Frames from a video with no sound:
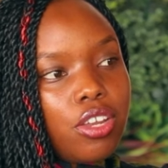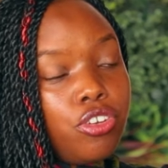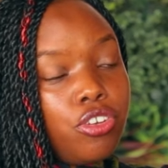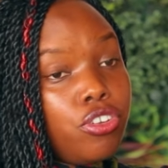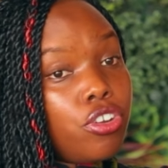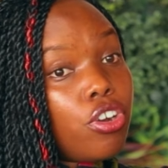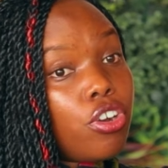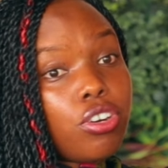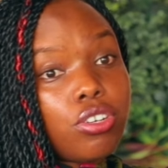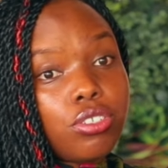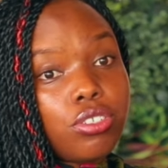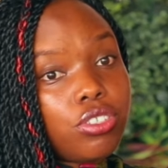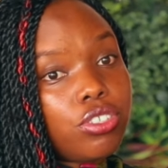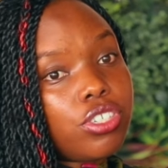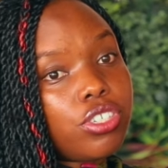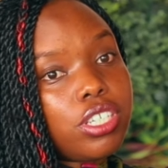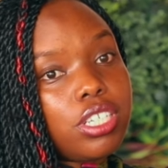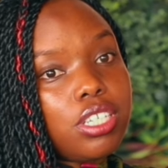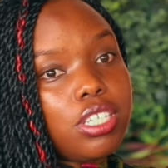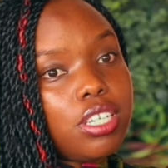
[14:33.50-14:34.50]
No,
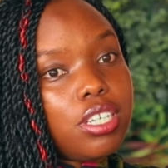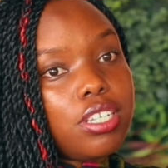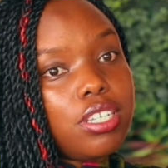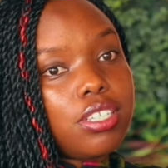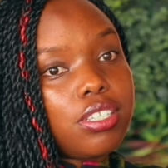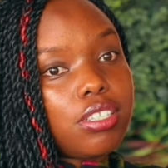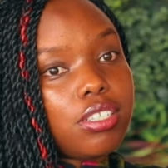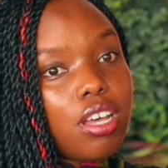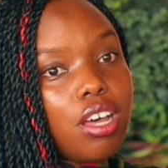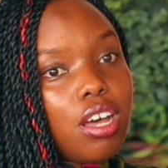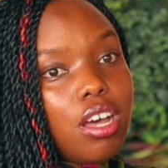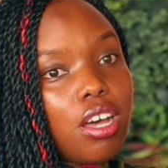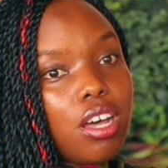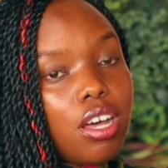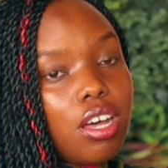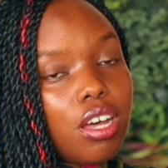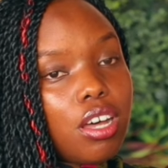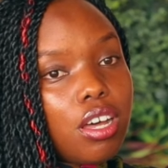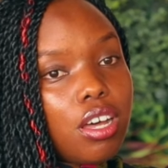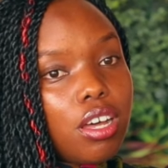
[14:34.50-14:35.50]
she is.
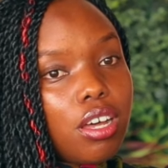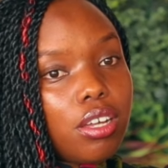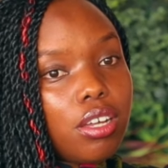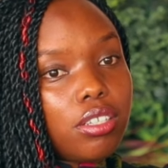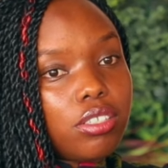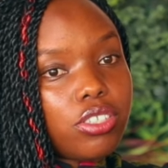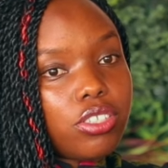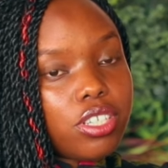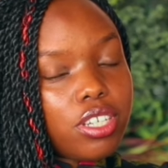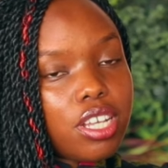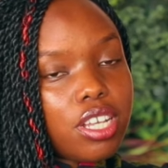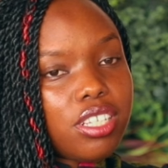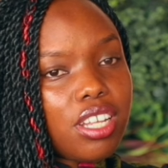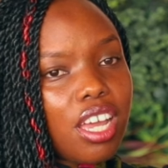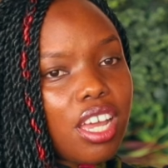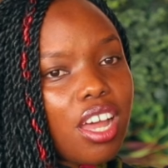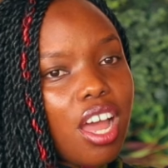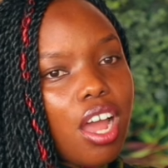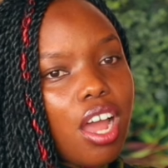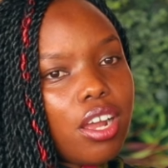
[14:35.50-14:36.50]
She does
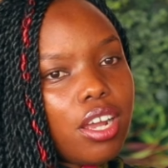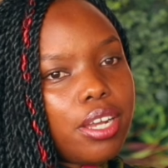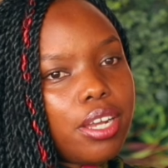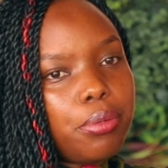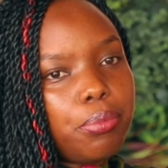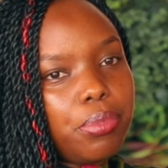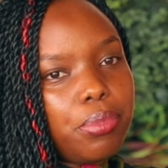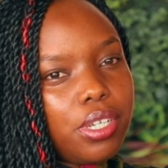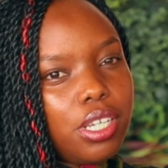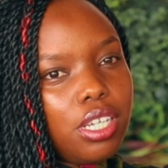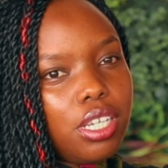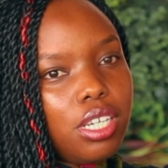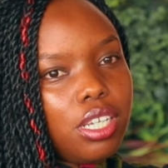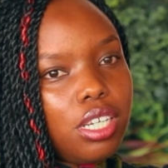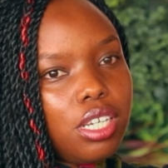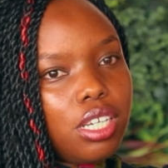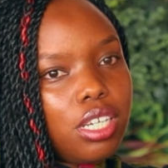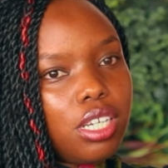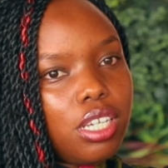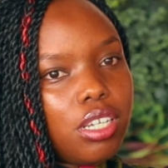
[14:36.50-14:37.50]
like
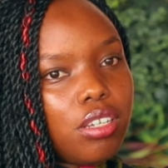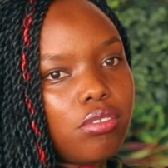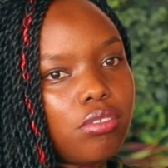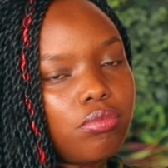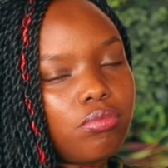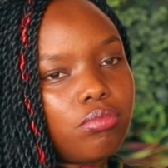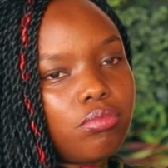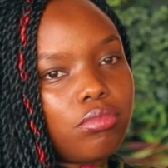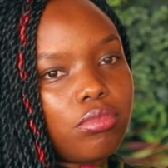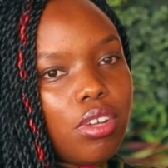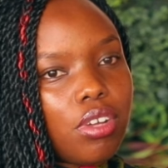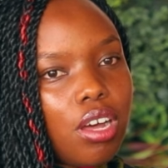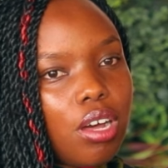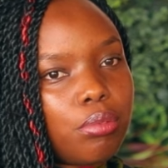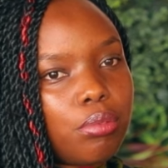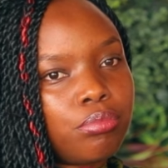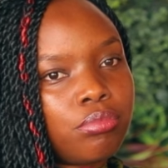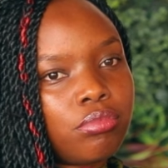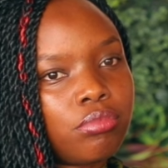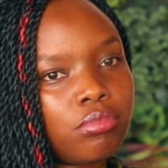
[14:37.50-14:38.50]
R&B.
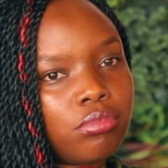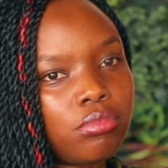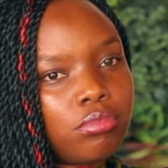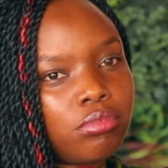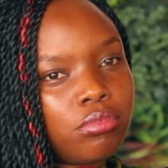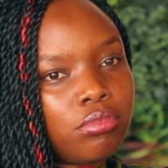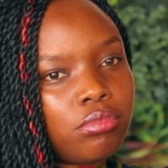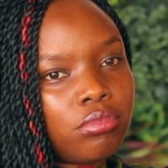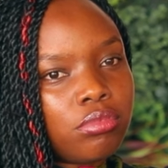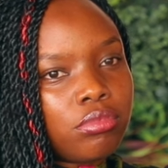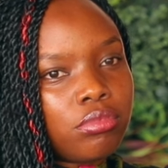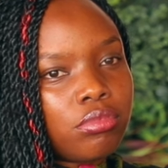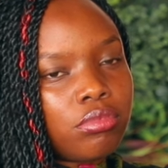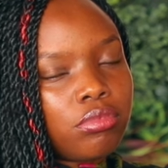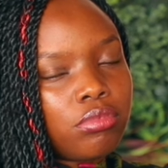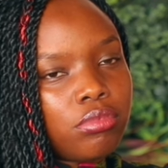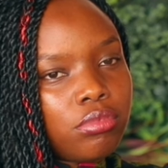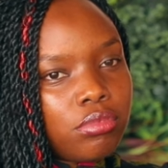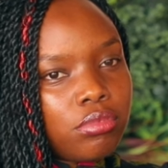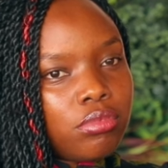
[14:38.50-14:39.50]

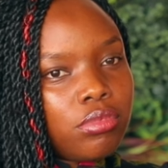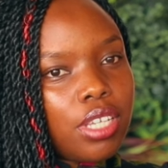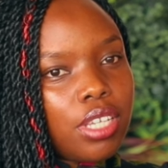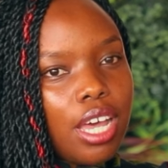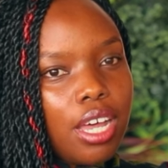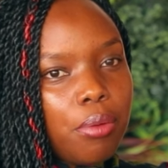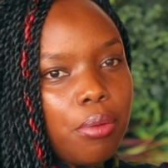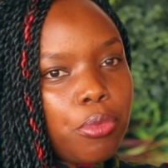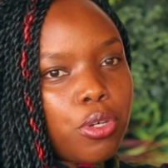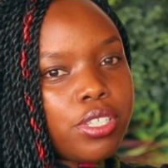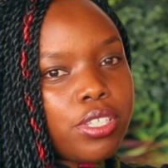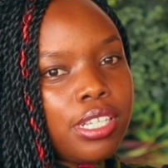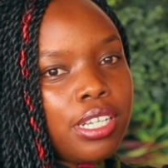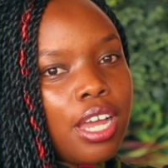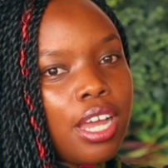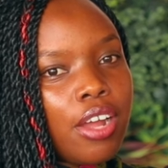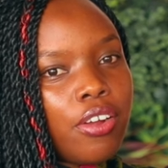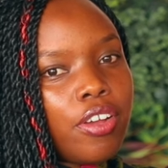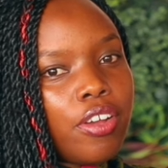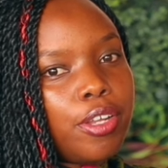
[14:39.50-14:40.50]

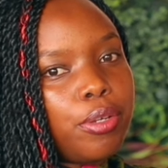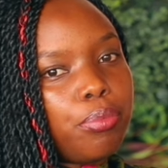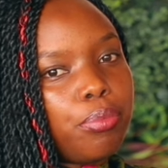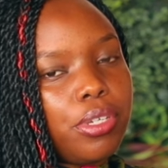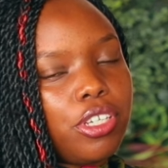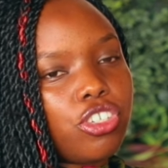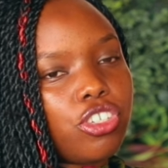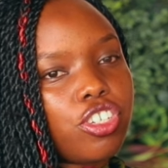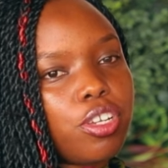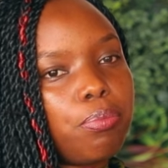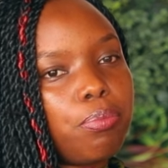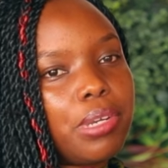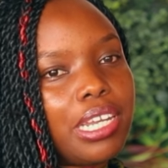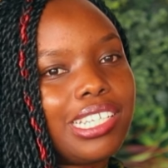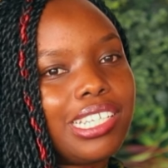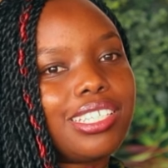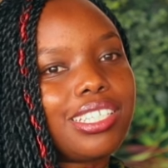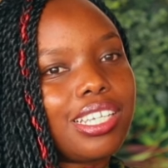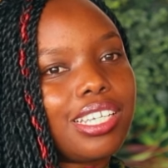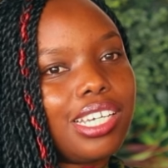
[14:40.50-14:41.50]
Mostly R&B. She
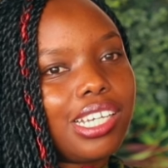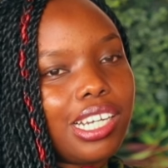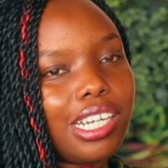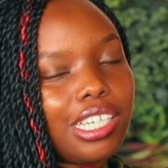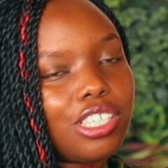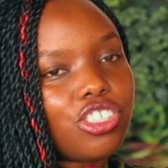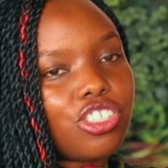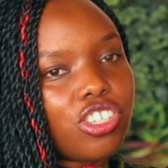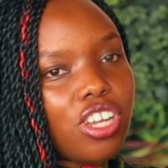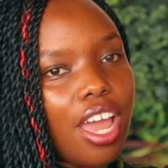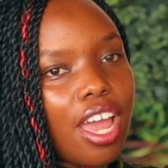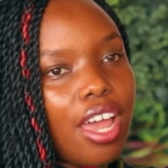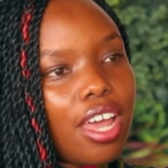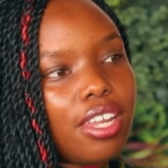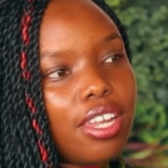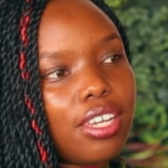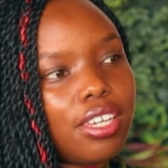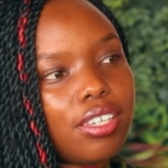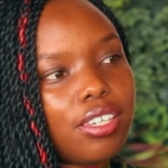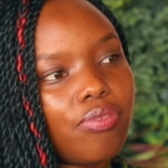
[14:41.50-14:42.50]
blends English
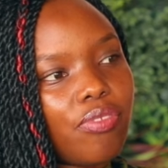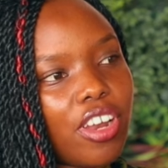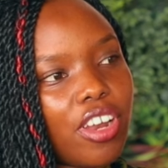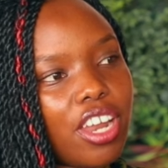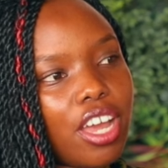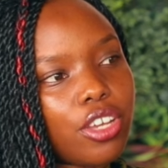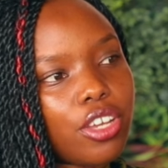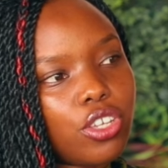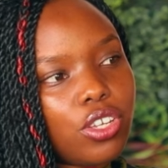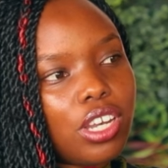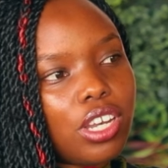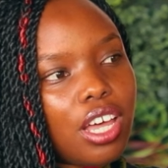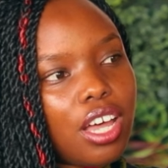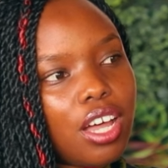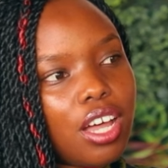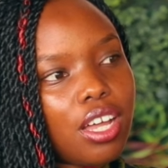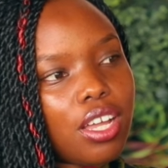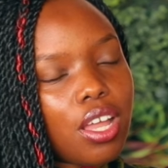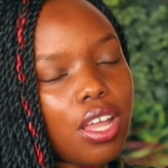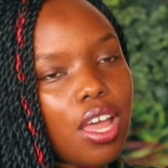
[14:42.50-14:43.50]
and
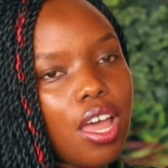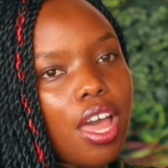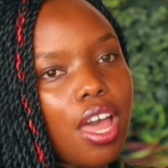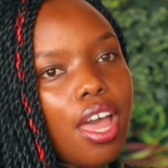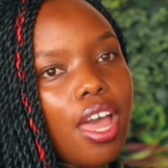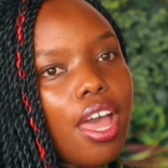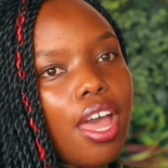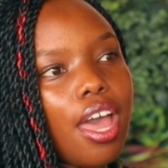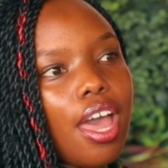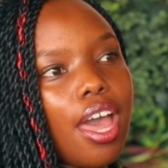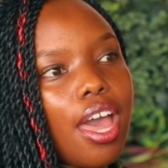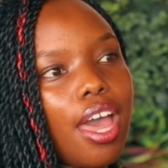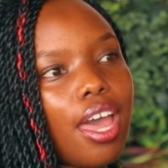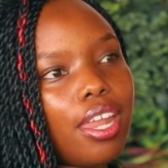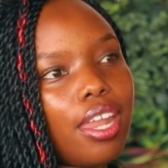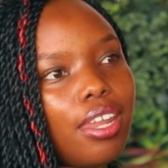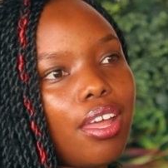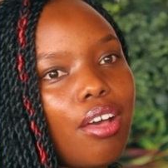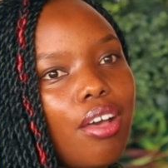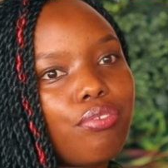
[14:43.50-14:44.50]
vernacular,
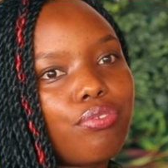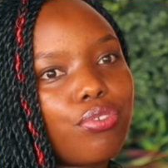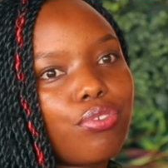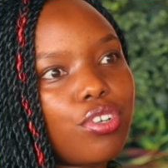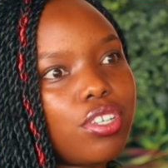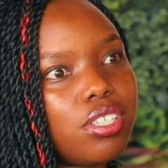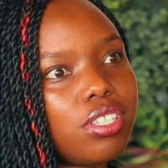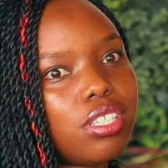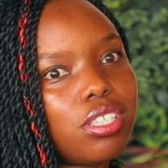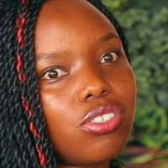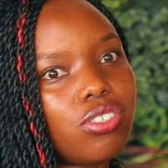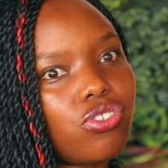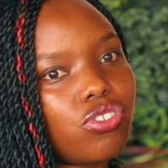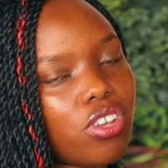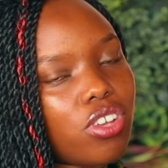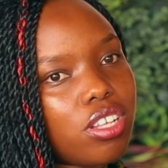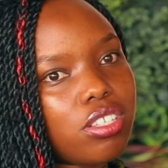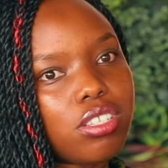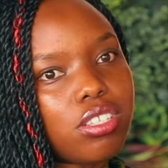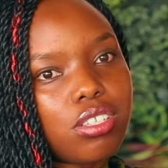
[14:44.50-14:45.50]
and her voice is
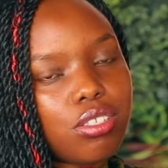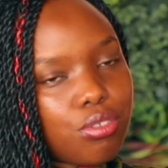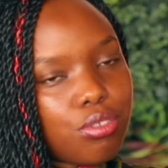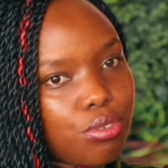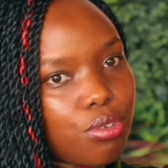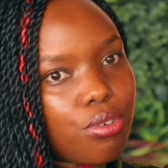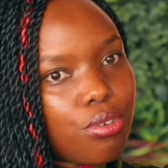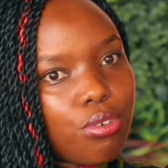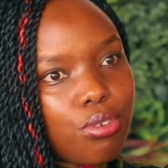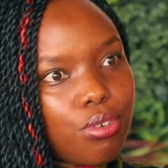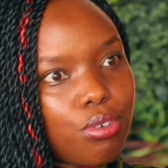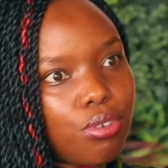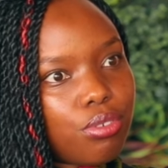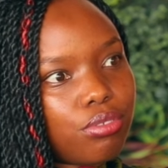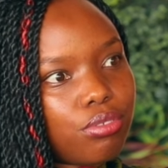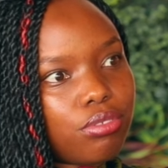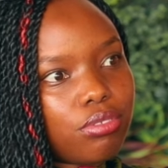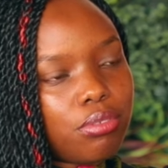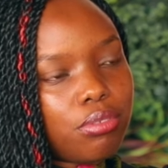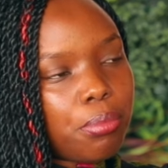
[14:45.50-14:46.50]
just so
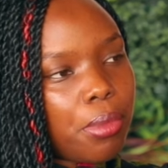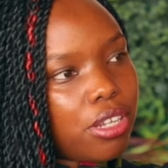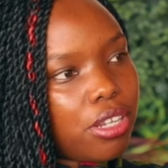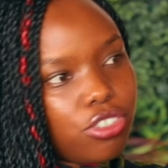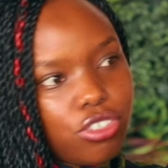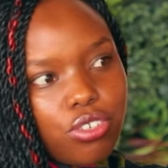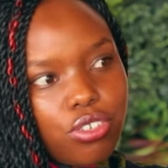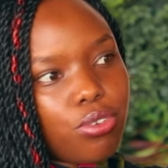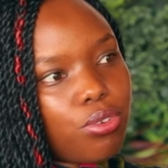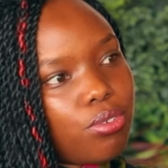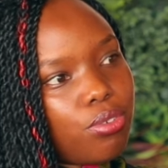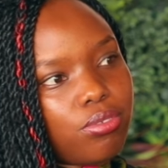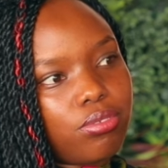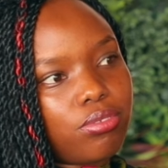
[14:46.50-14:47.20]
magical.